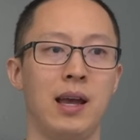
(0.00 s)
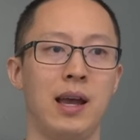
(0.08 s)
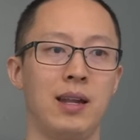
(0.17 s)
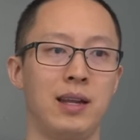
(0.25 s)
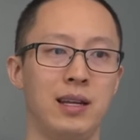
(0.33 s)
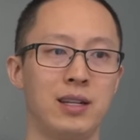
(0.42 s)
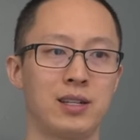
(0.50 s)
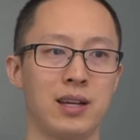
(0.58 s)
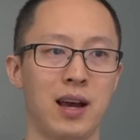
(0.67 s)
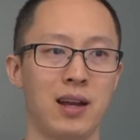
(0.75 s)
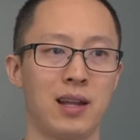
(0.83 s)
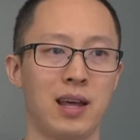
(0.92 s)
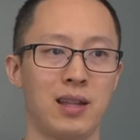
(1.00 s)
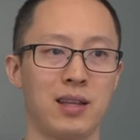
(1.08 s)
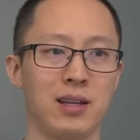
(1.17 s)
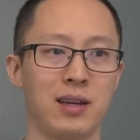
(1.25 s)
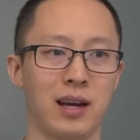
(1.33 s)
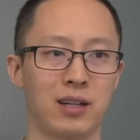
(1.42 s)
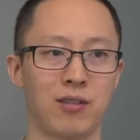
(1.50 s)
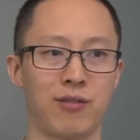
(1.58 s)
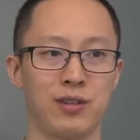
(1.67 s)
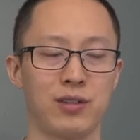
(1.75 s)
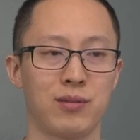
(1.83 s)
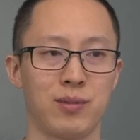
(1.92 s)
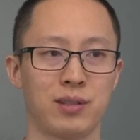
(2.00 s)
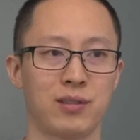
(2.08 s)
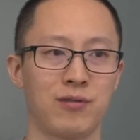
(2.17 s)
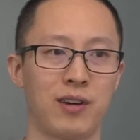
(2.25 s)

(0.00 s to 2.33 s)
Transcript: And inside the extrafusal muscle